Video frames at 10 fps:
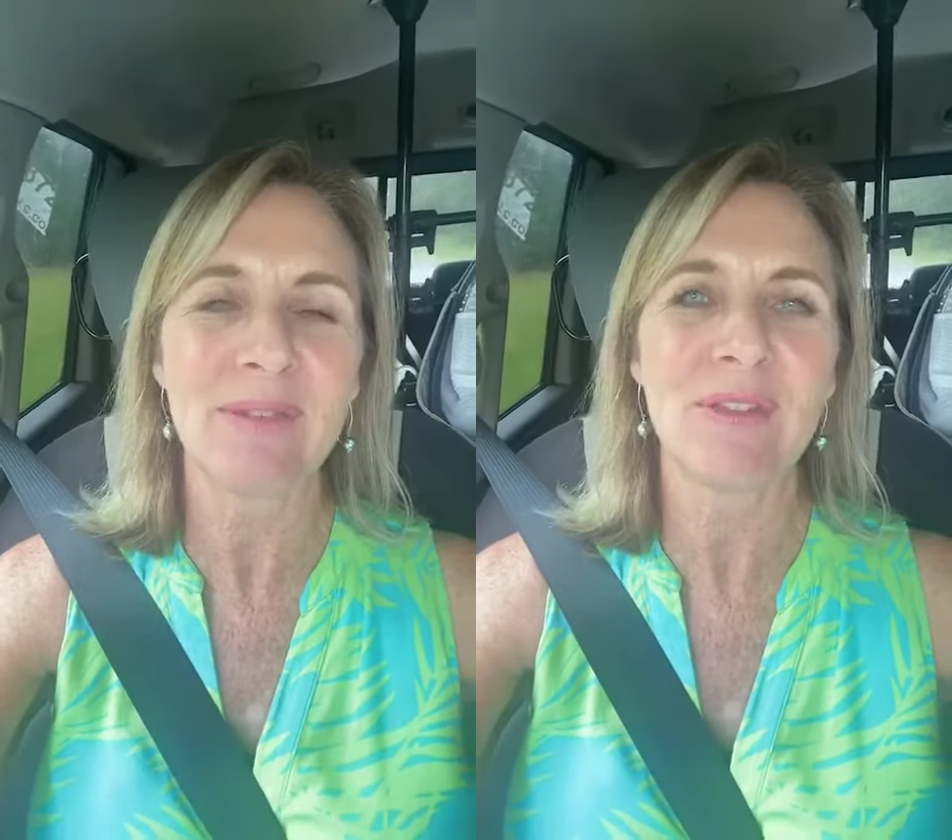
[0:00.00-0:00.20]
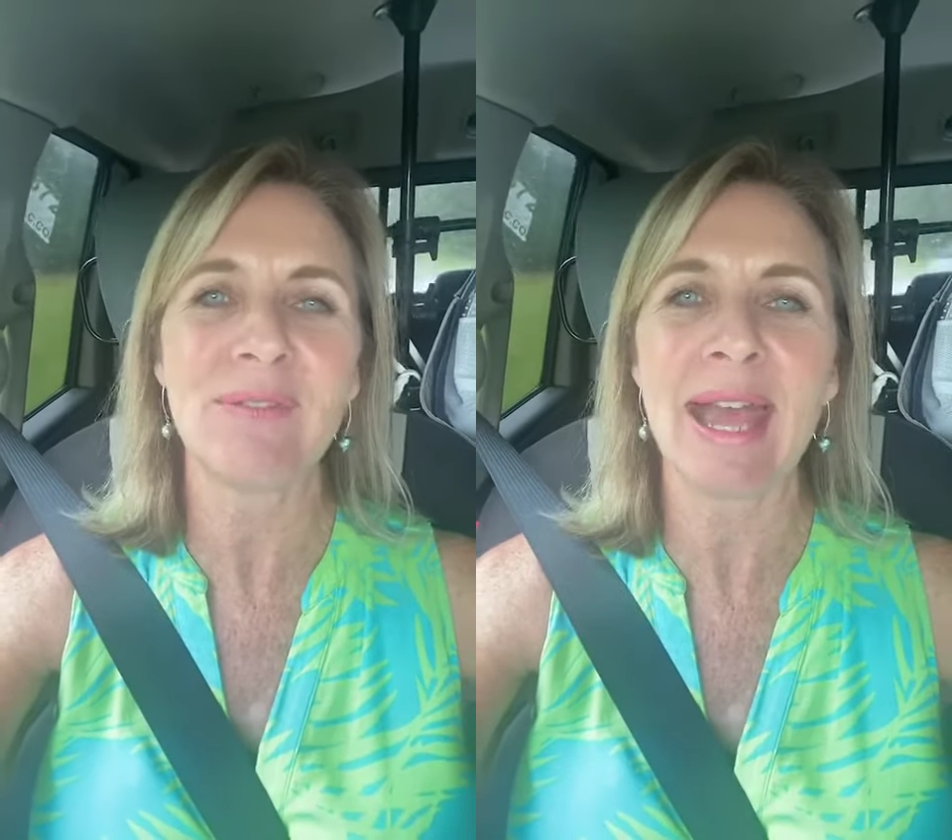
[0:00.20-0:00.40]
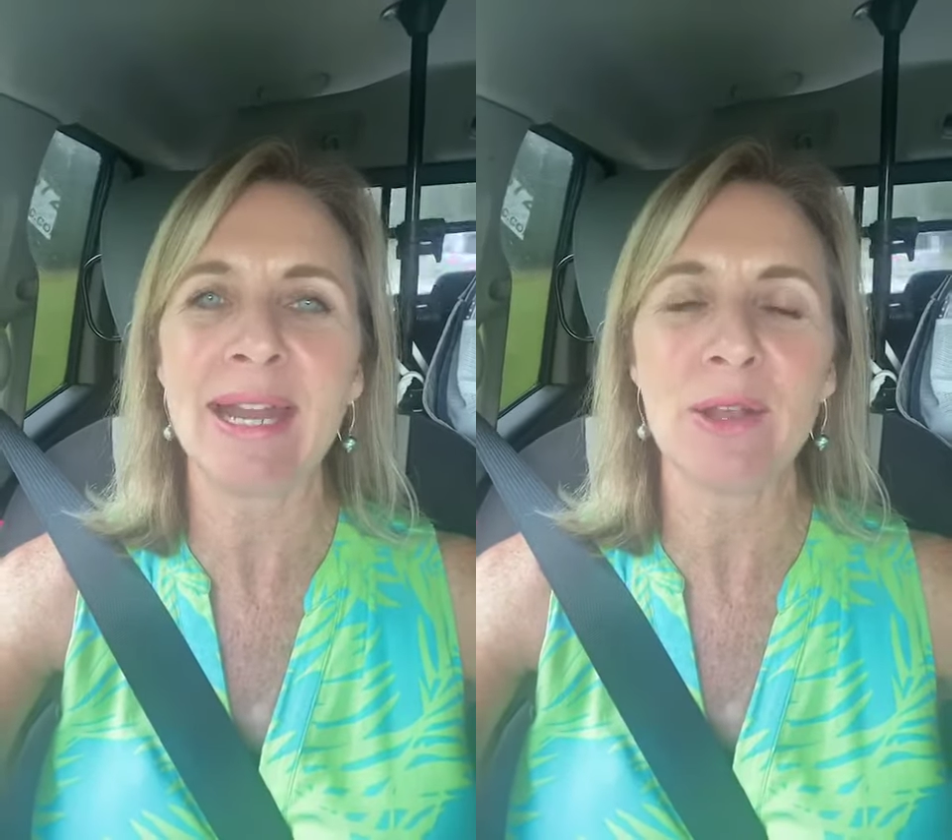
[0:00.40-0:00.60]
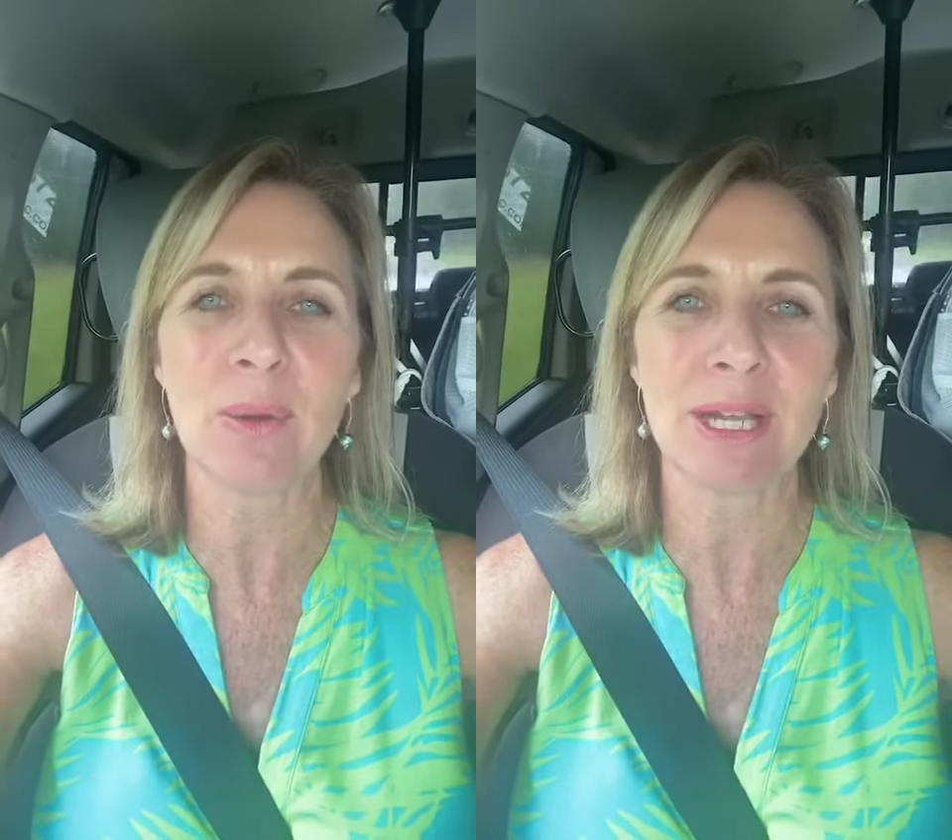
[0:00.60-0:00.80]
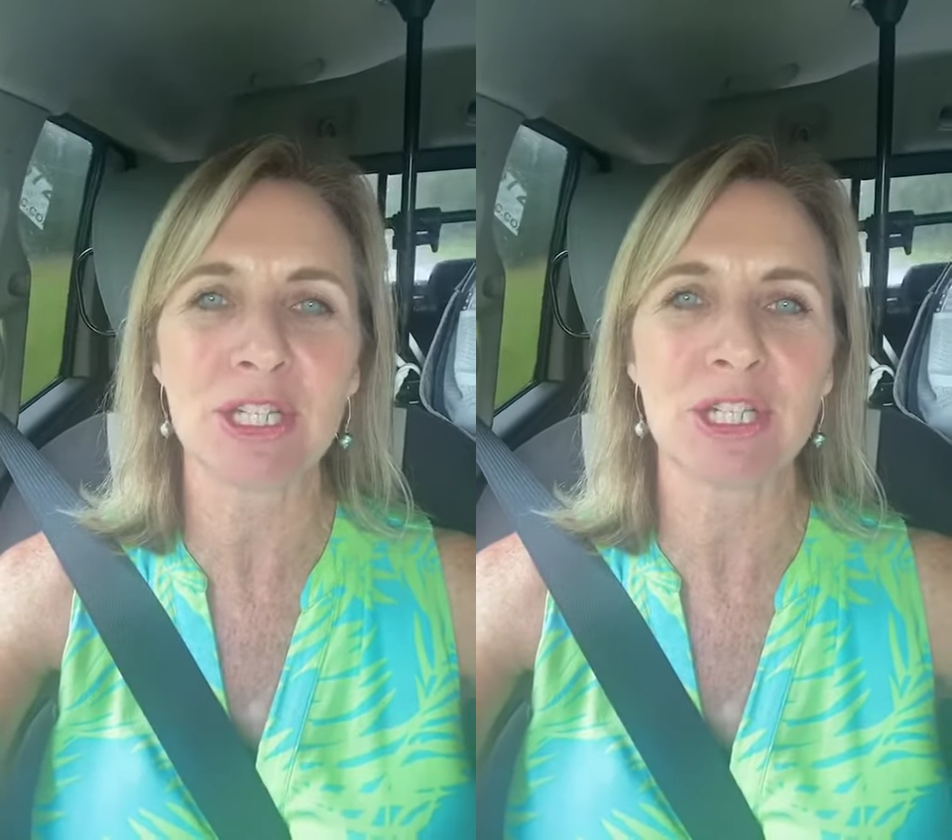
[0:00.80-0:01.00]
If you have any
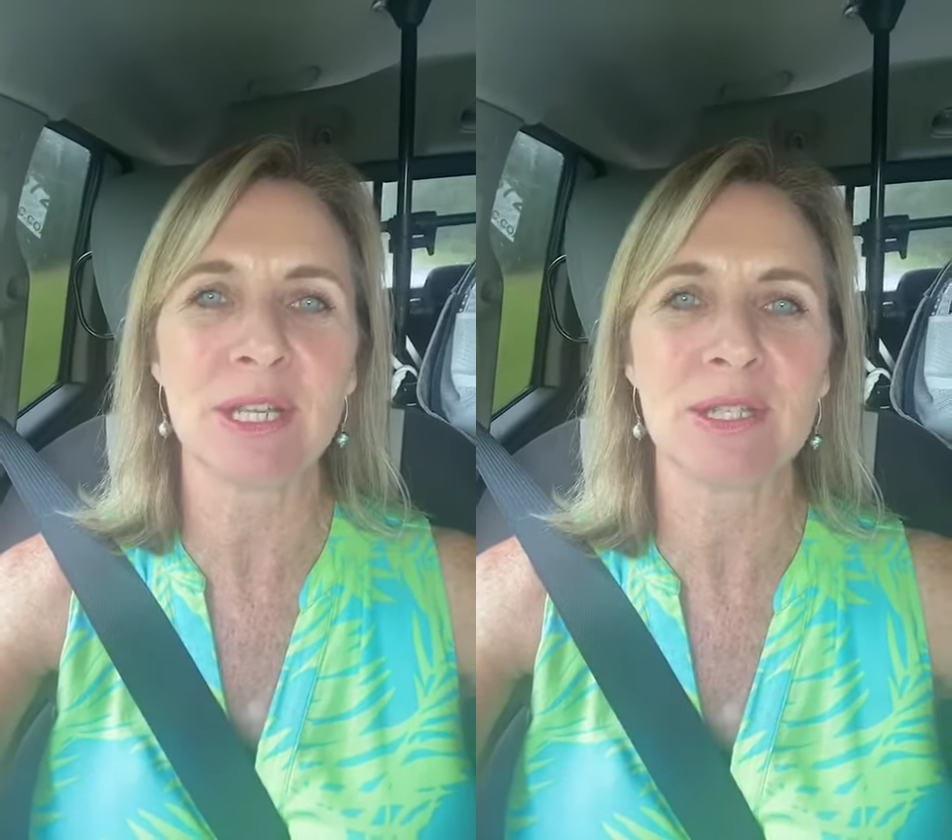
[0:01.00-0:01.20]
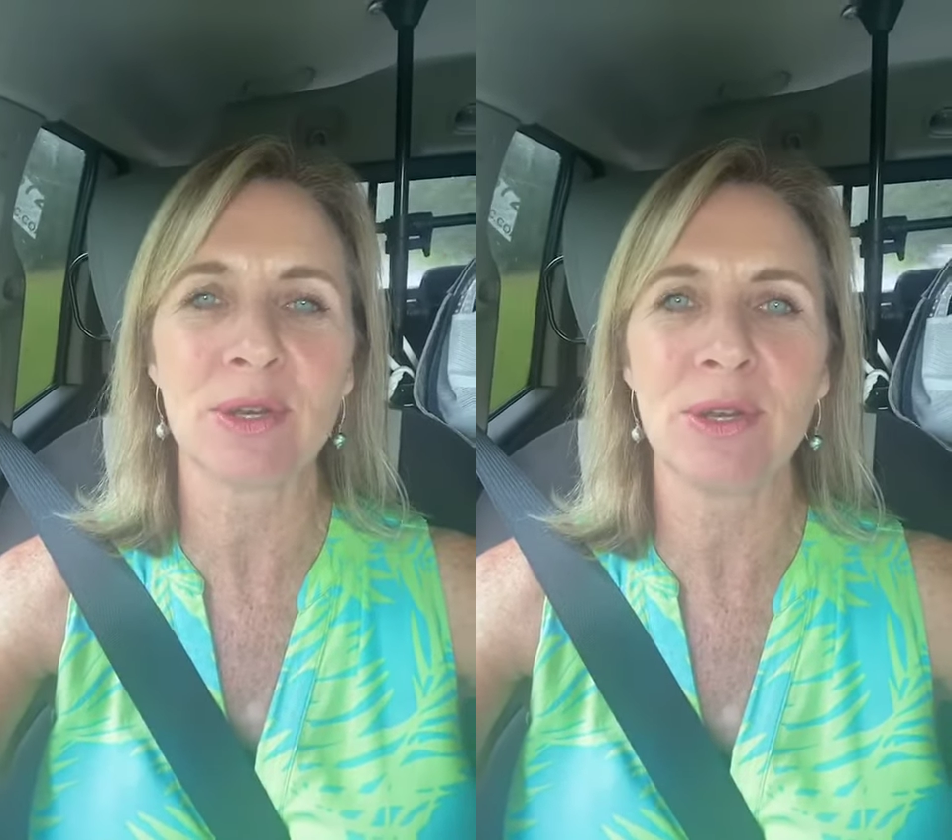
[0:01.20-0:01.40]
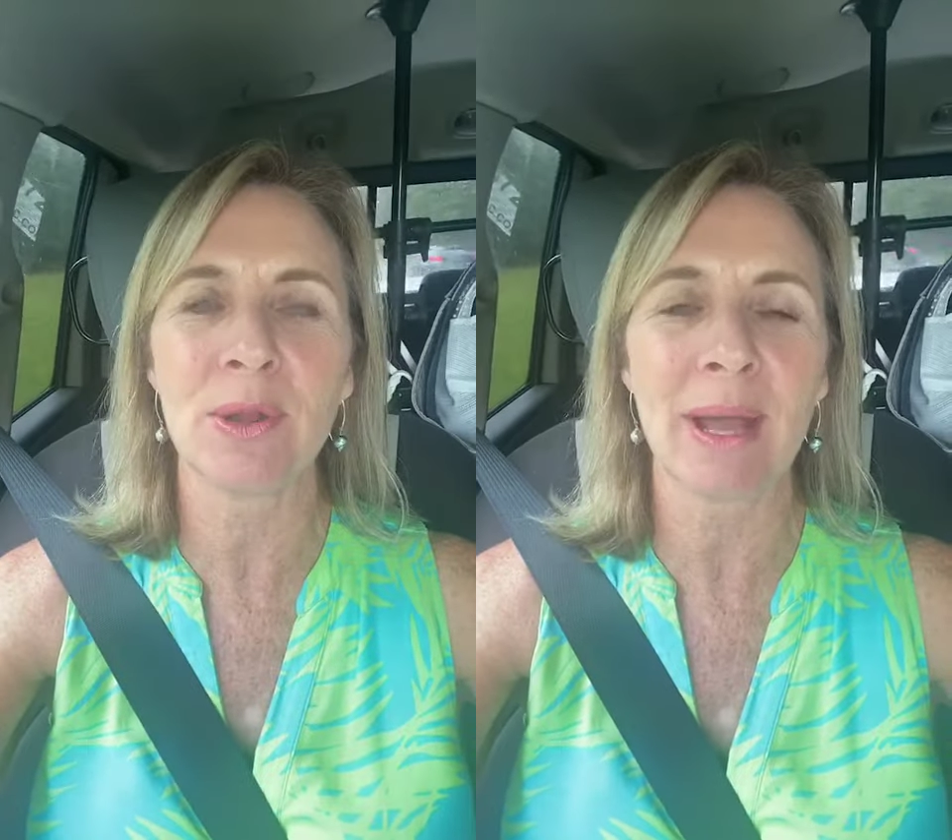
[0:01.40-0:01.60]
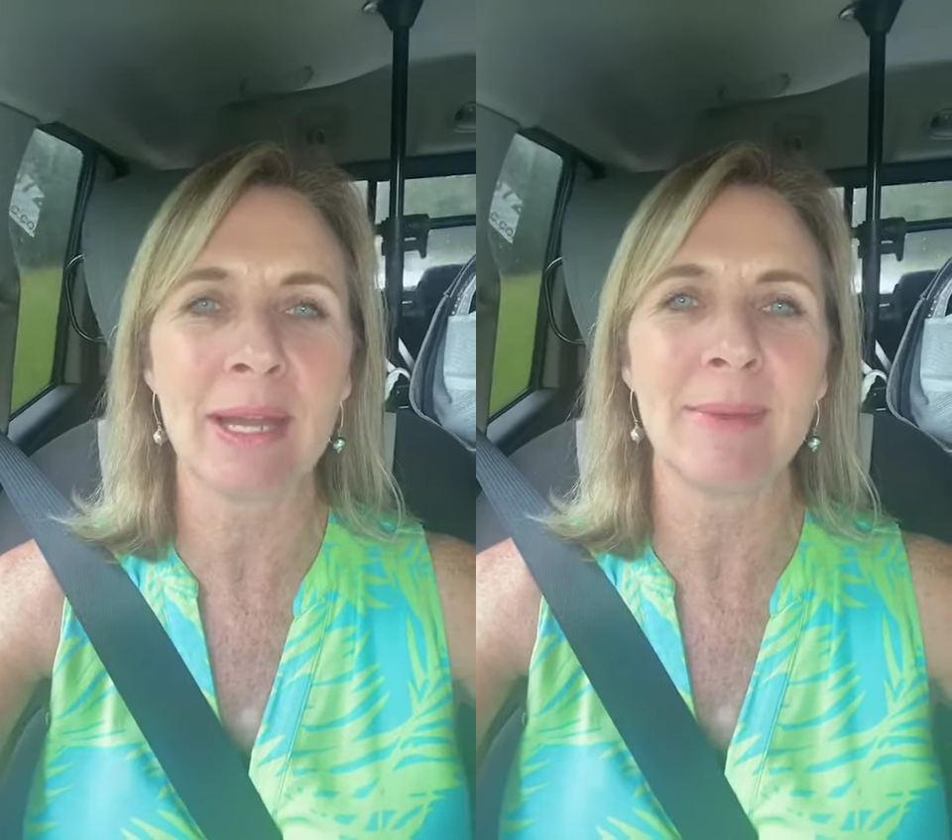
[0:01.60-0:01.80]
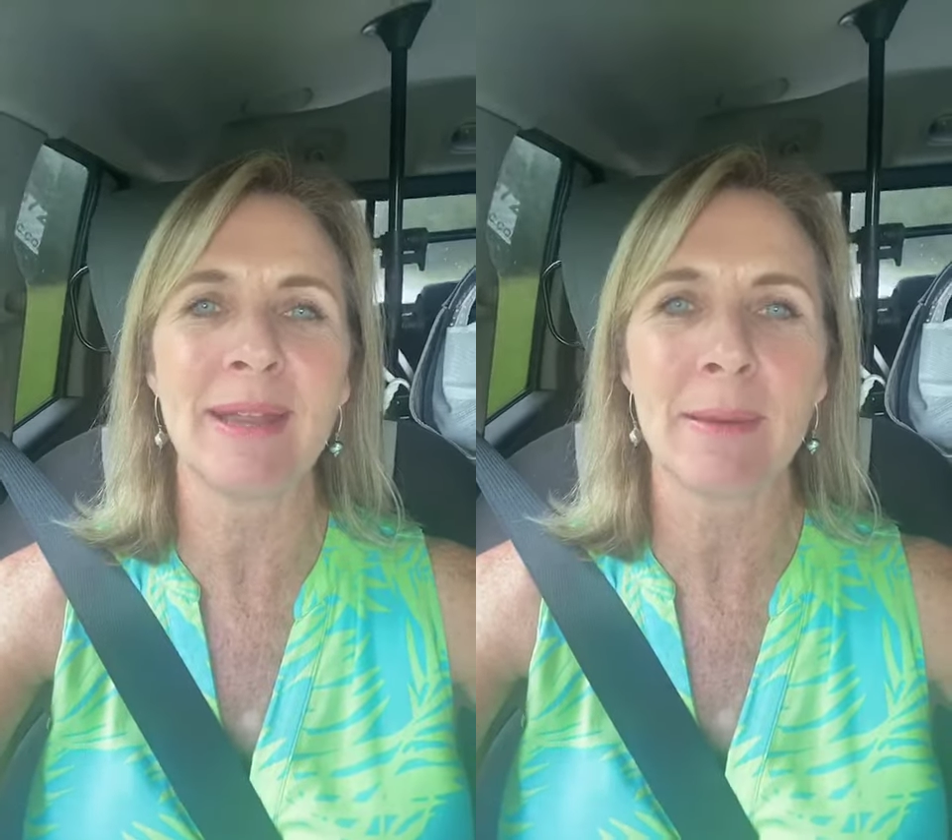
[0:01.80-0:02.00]
questions or you know
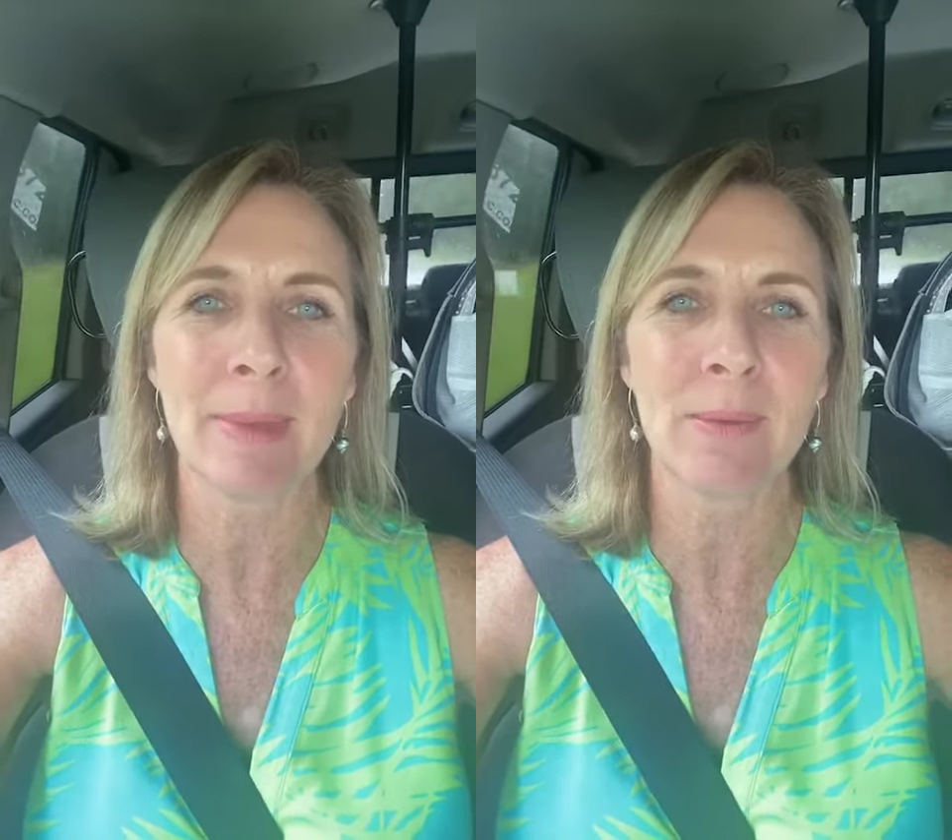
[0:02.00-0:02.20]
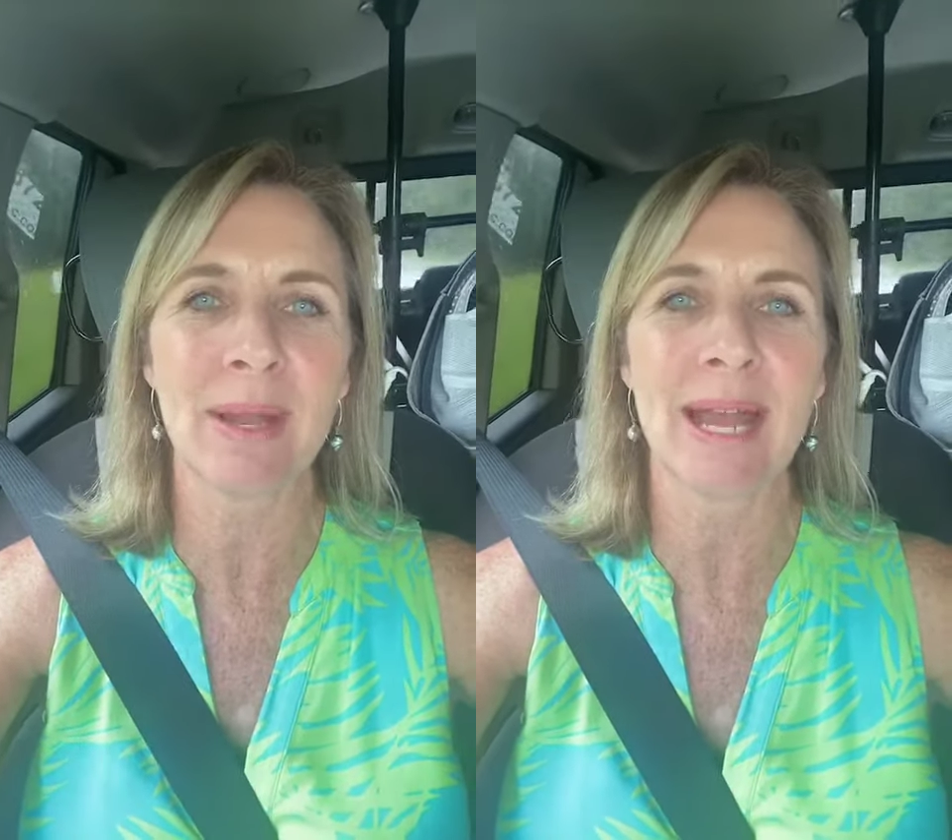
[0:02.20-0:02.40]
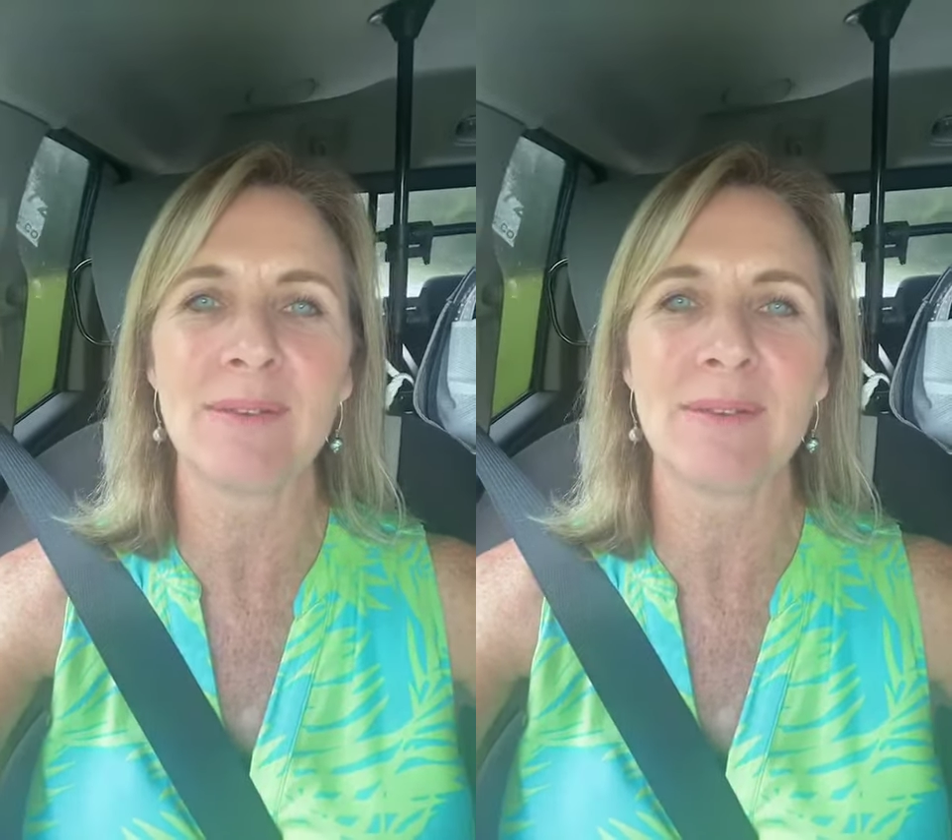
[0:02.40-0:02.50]
anybody that might want to